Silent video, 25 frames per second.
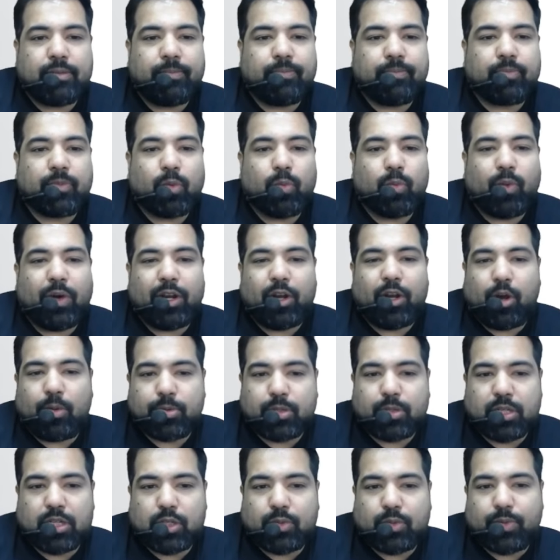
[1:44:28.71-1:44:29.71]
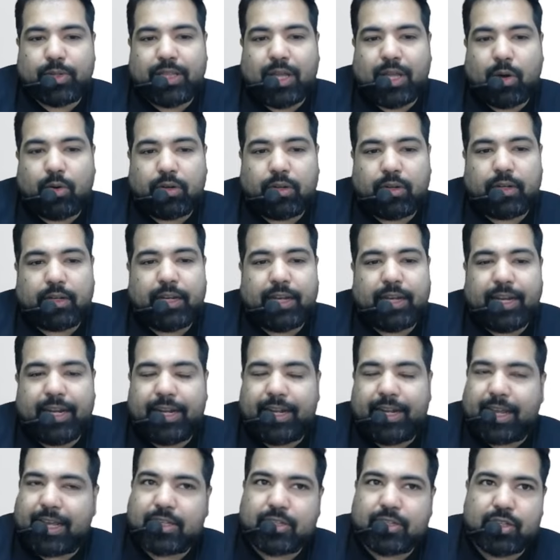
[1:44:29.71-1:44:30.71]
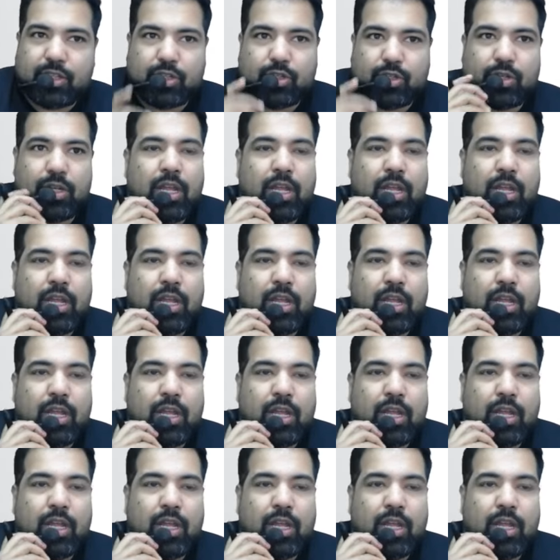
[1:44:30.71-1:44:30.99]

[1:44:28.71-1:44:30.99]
one option is without indexation.